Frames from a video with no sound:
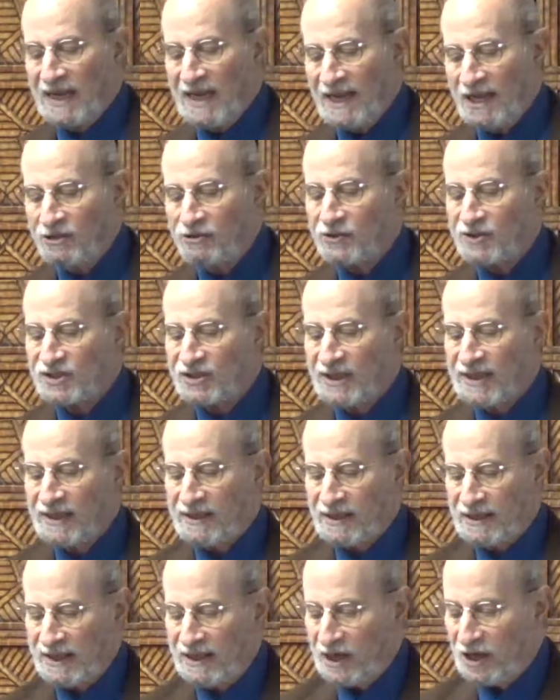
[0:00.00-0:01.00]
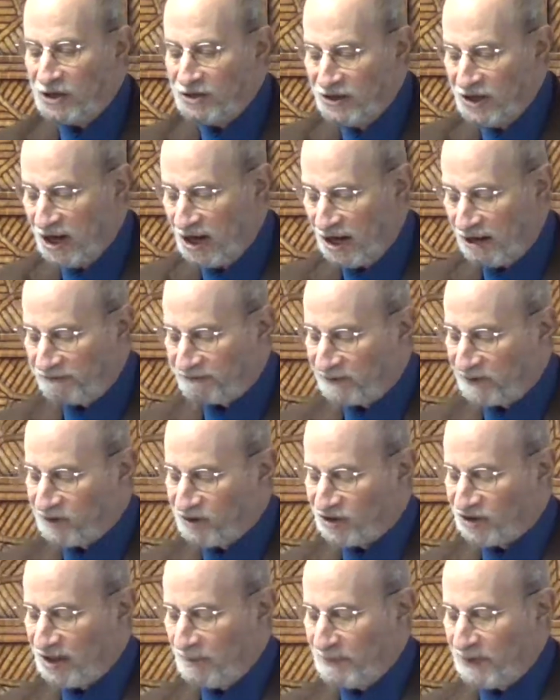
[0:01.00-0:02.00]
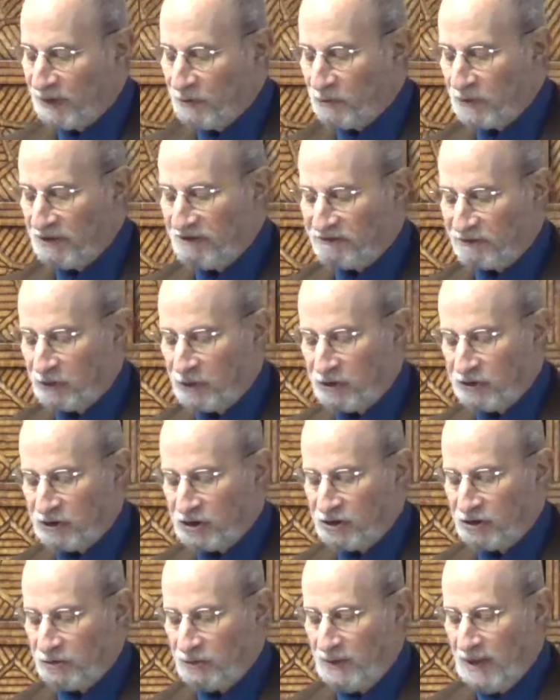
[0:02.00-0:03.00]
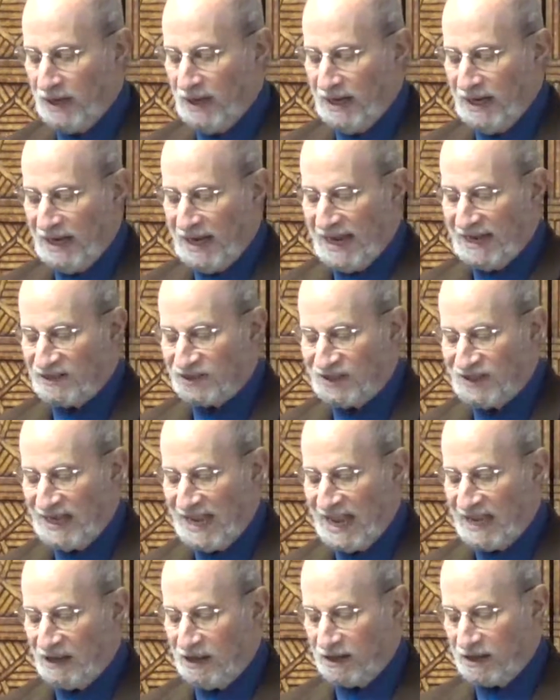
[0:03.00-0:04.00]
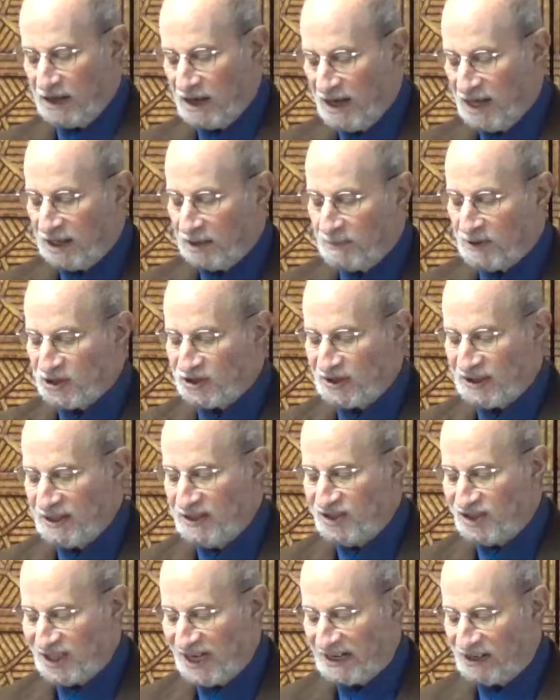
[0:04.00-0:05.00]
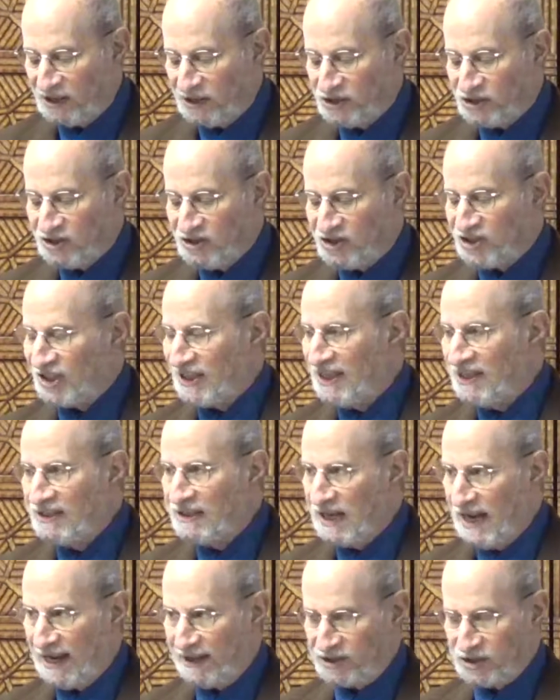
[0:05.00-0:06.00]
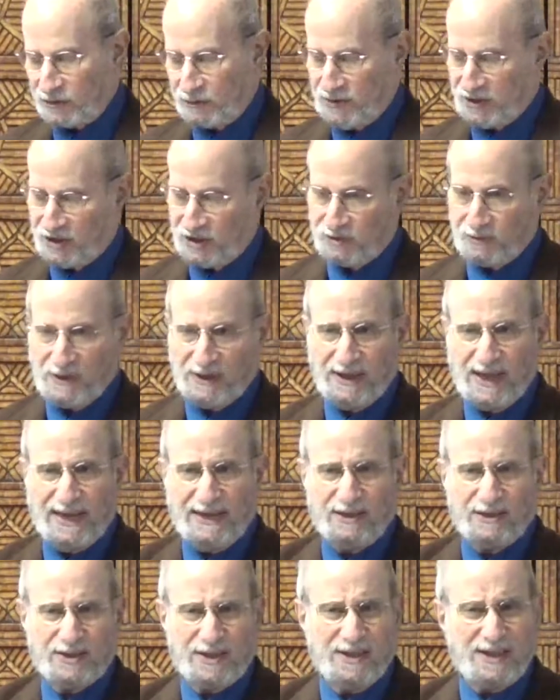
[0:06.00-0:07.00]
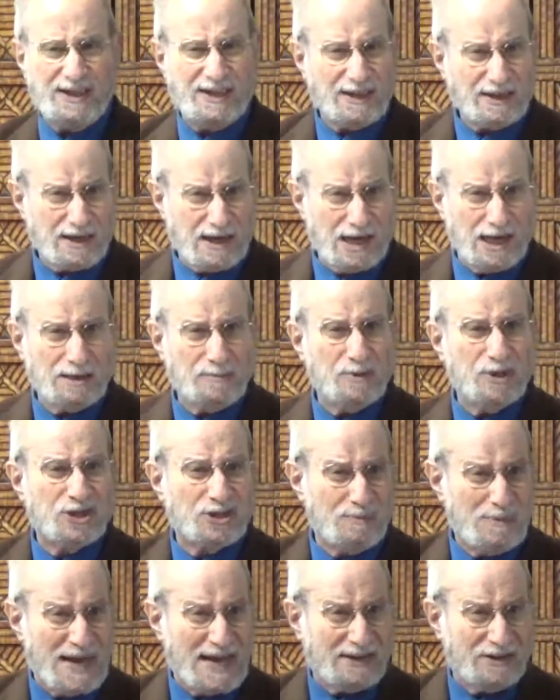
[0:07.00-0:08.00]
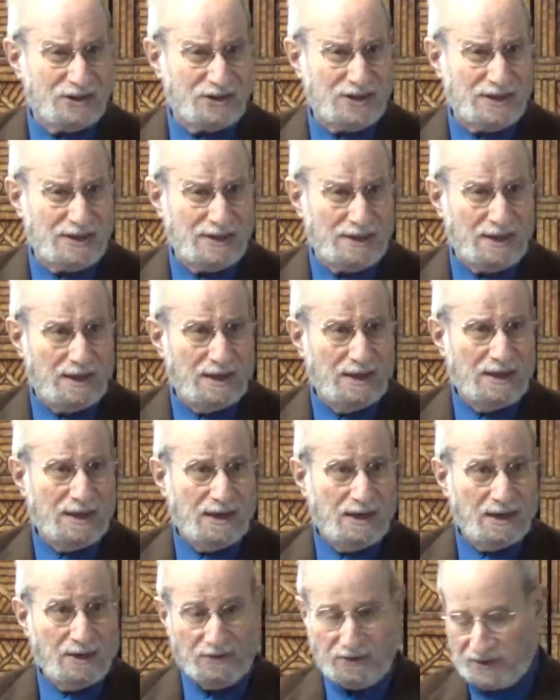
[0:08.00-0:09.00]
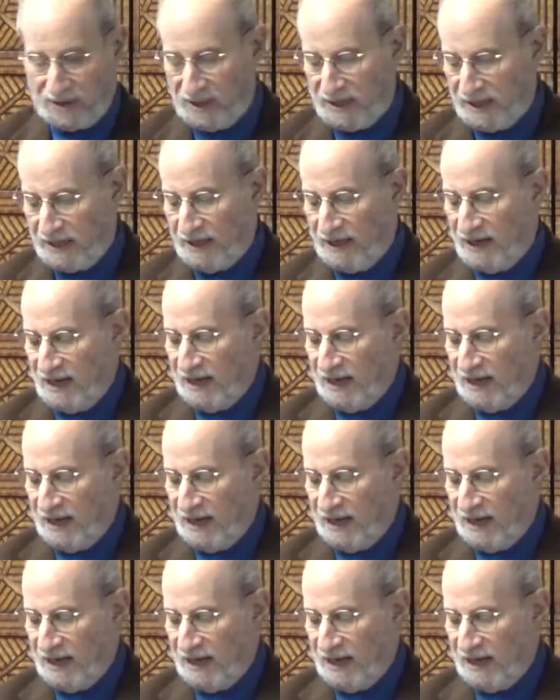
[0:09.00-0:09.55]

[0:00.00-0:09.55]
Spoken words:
Interestingly enough, something referred to as the Economist Intelligence Index, which is related to the Economist magazine, okay,